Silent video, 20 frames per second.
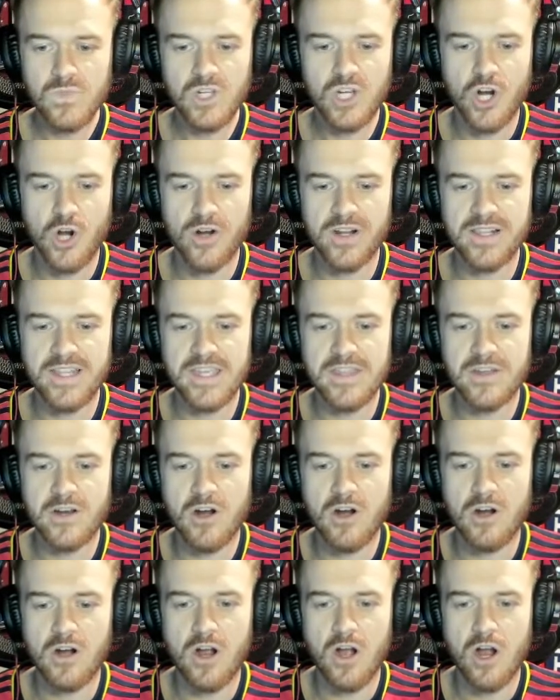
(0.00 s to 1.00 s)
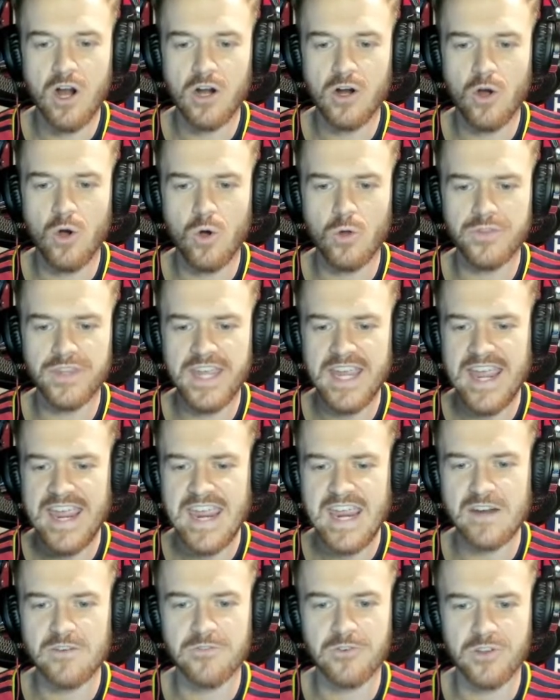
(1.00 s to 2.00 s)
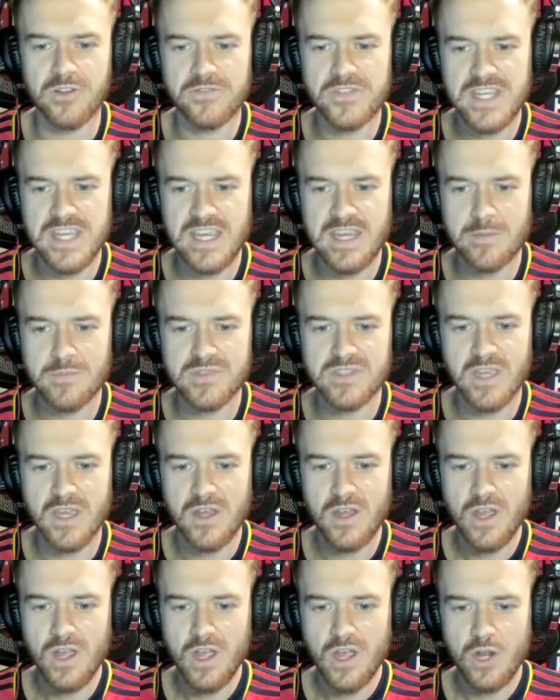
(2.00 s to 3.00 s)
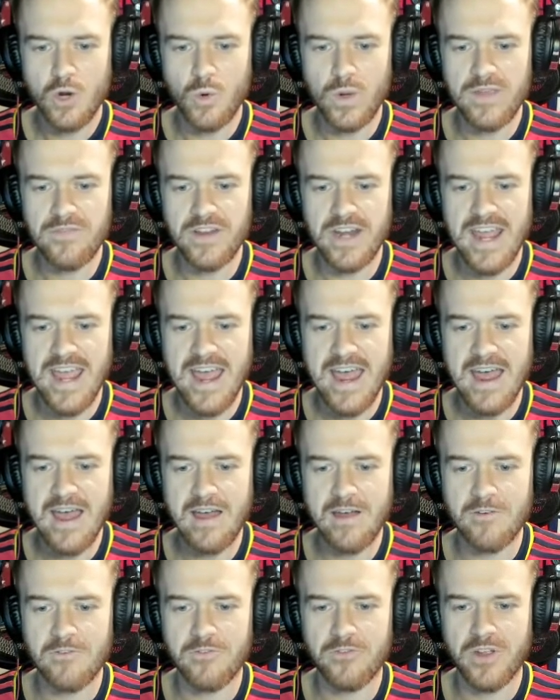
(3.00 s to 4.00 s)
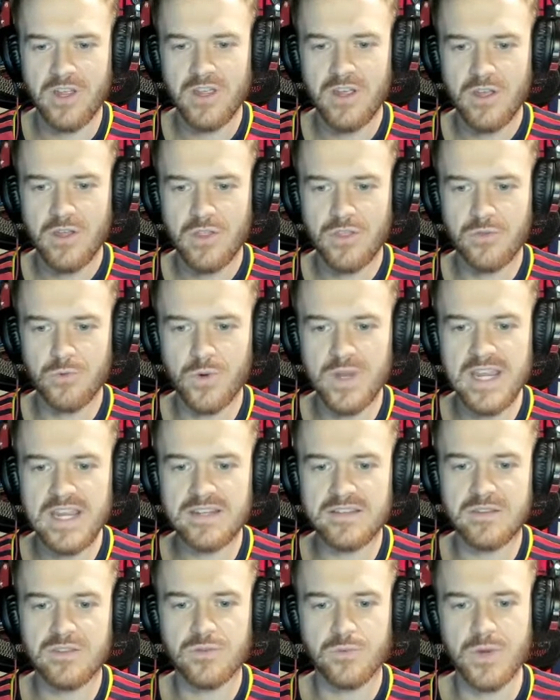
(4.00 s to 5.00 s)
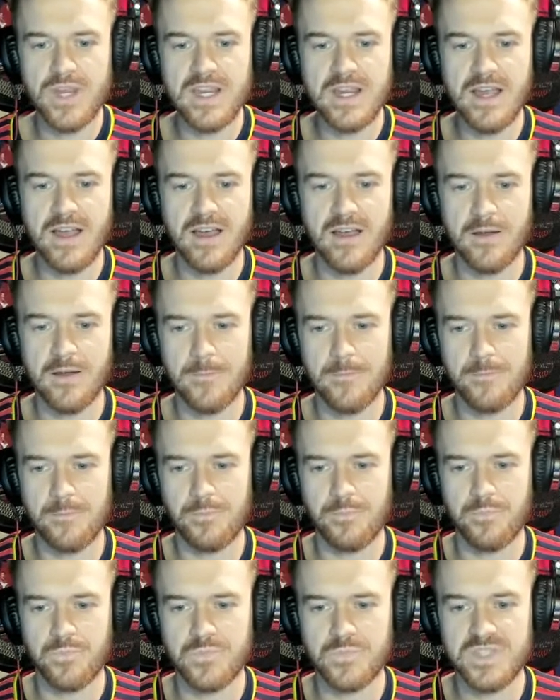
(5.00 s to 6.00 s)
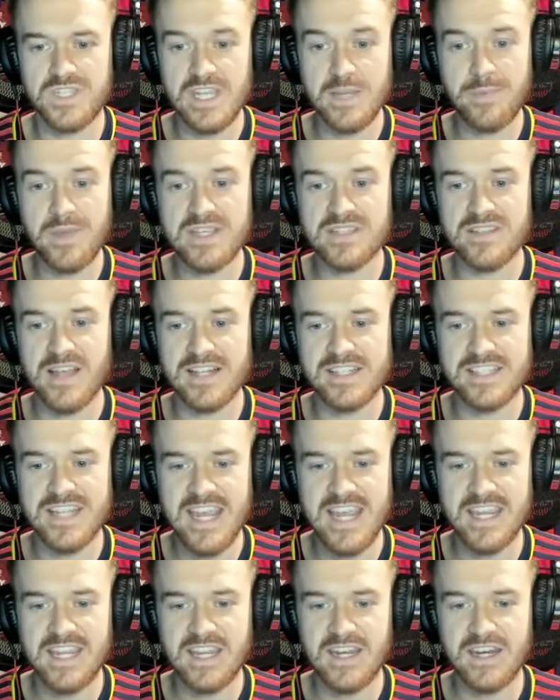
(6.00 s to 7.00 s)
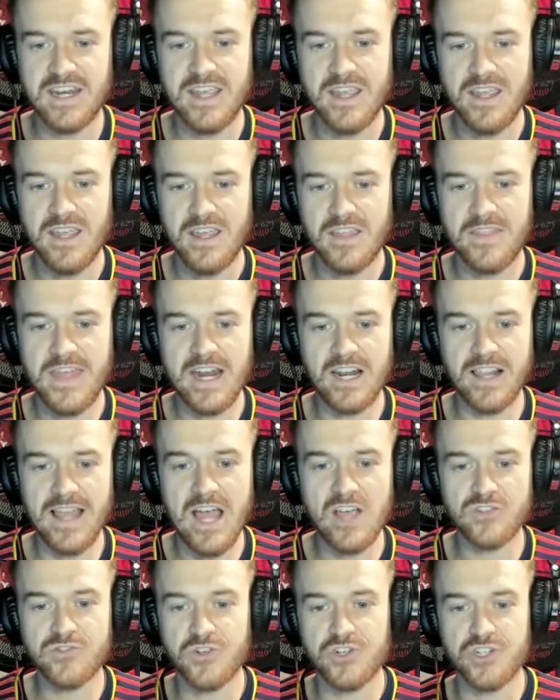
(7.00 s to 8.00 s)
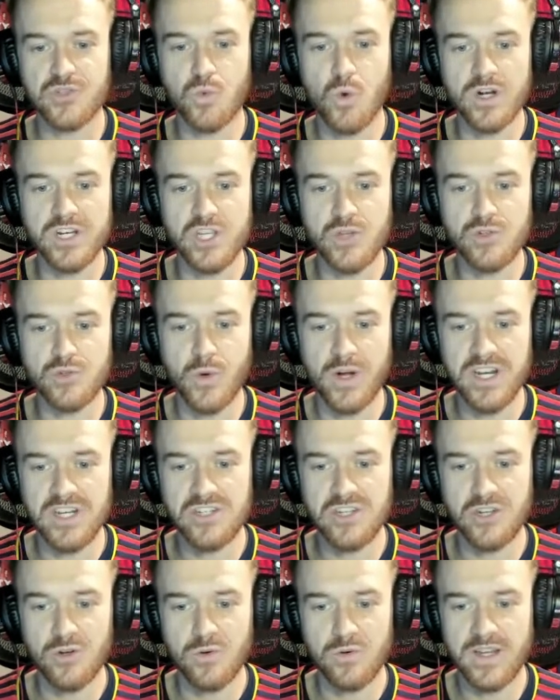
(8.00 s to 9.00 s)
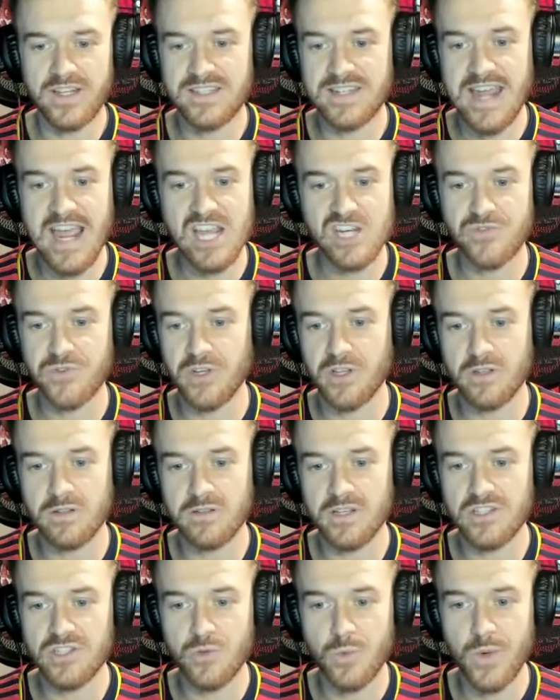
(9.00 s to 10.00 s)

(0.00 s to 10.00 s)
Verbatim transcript: Currently, there are, are only a handful of teams who even have three three uh, DP slots taken that allows for just one U22. It's Nashville, it's